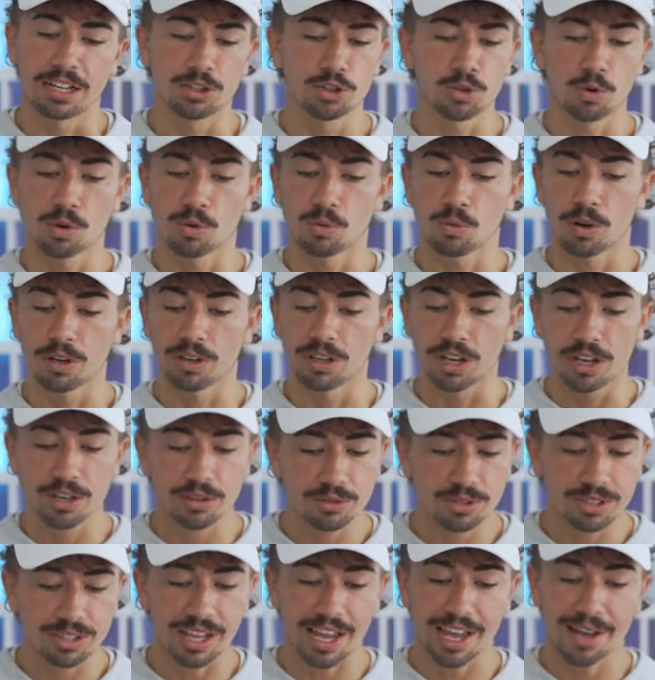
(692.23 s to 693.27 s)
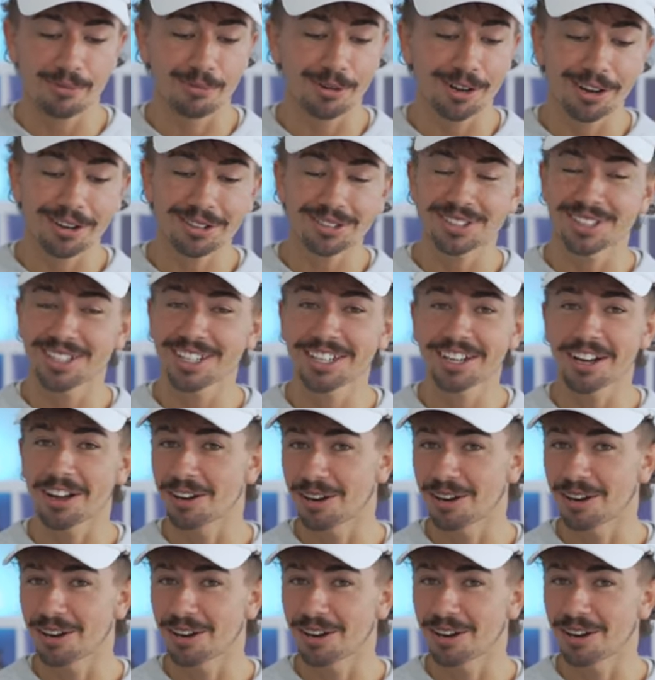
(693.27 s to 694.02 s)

Jordan 1 Lows and we are seeing